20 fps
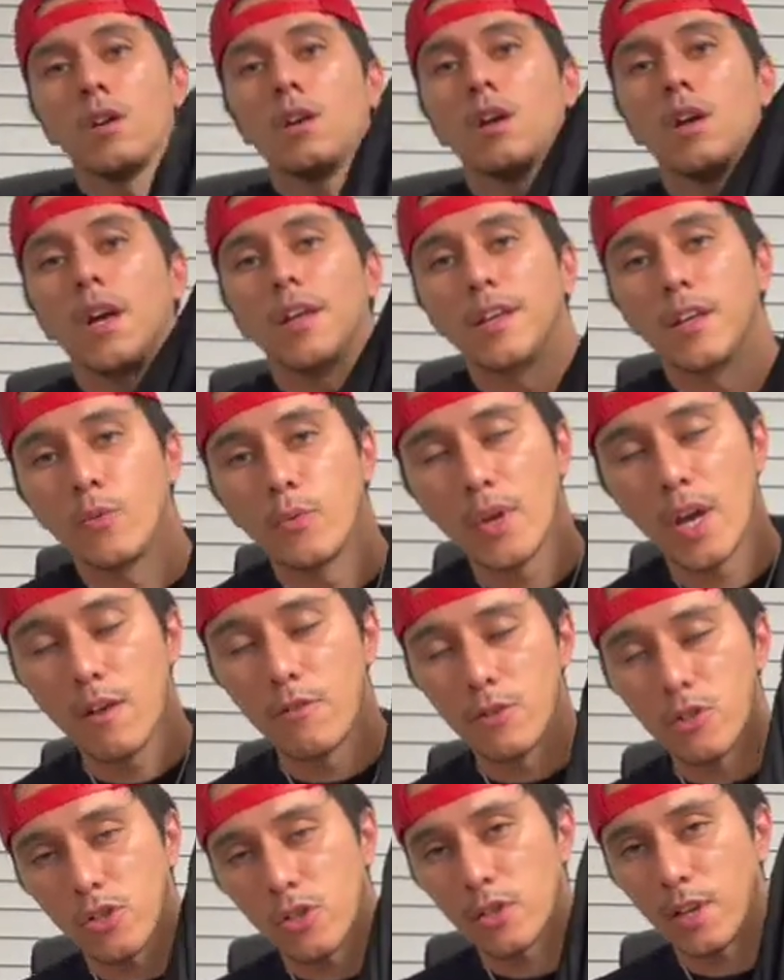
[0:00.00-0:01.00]
And then we have a
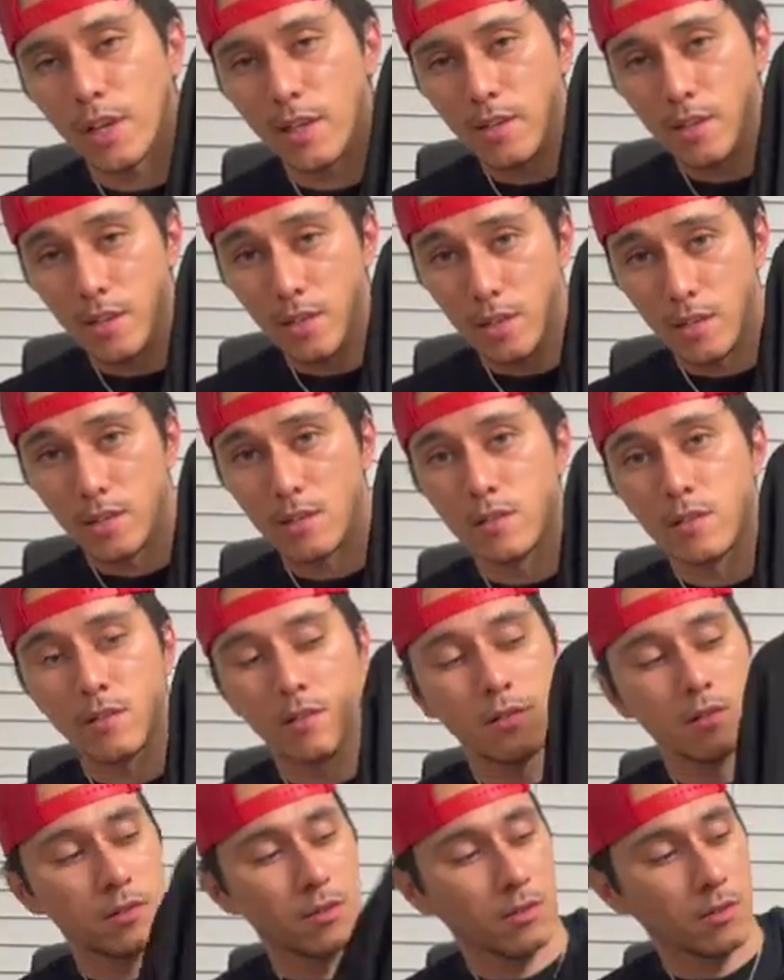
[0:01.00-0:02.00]
shirt like this,
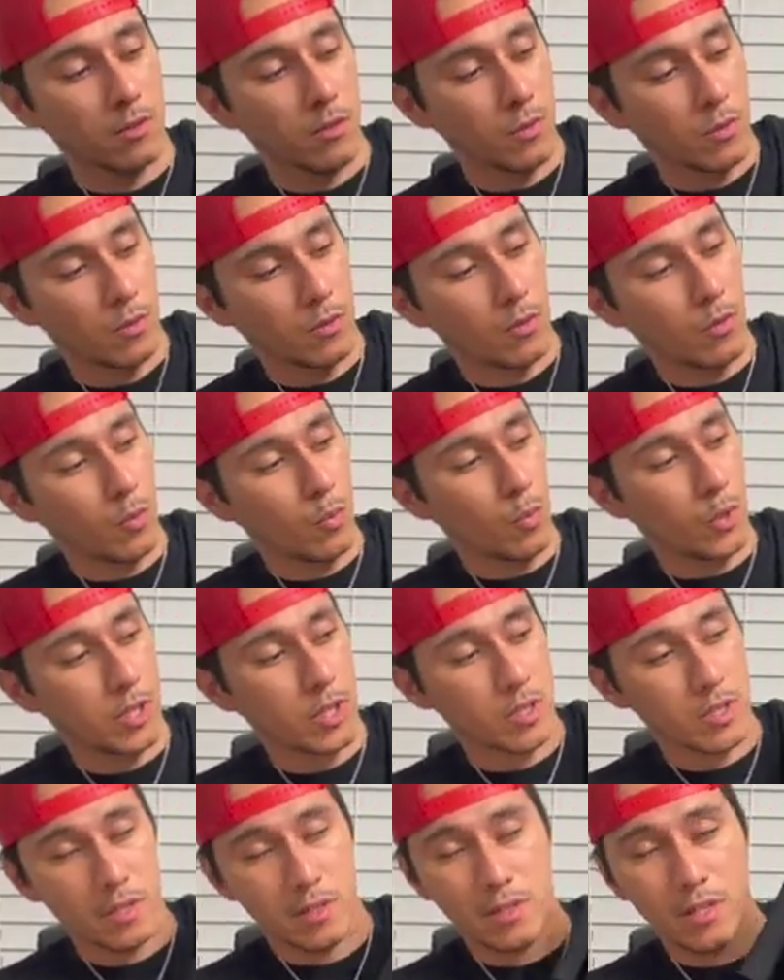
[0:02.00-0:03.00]
which is
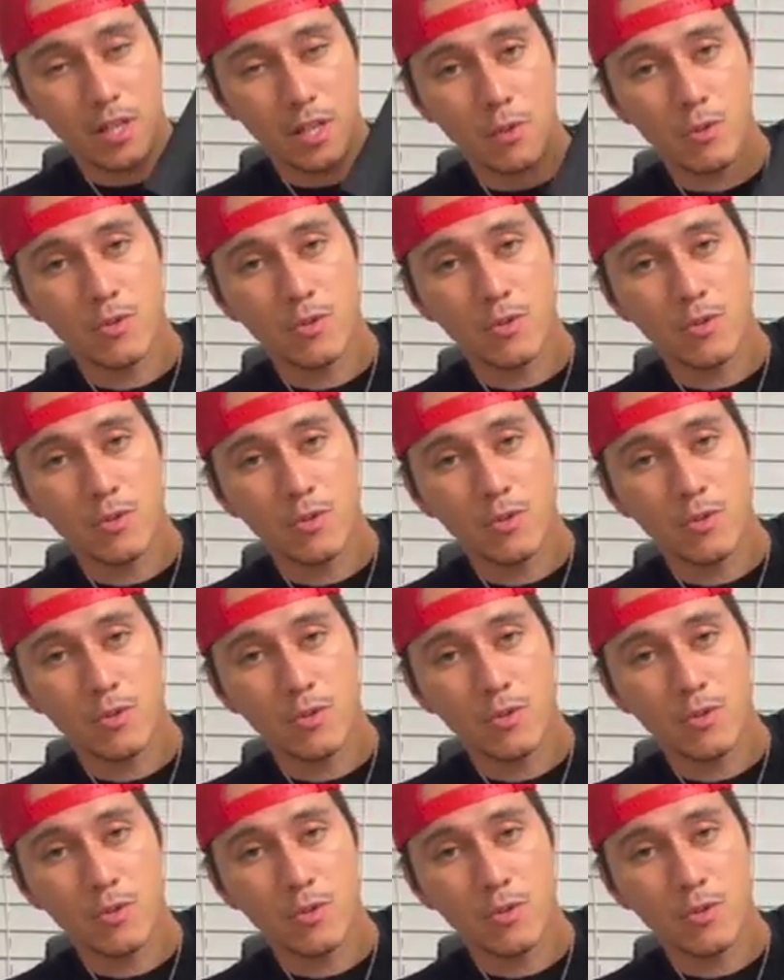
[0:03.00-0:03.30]
a single